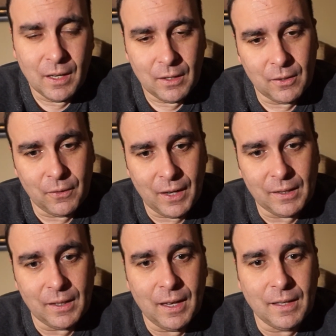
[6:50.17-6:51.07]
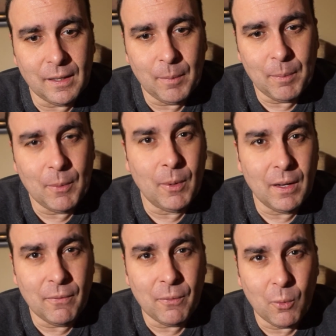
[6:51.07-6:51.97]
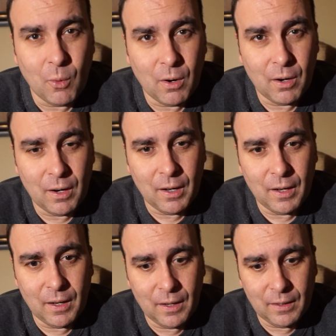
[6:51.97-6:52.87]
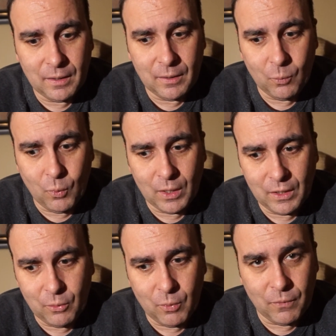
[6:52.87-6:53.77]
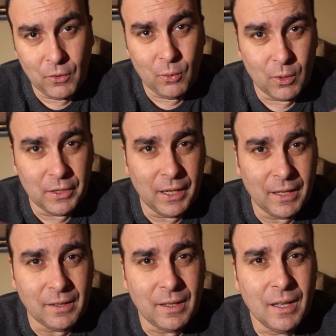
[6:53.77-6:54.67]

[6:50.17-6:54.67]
So if that's the case, I might be waiting for one to review or test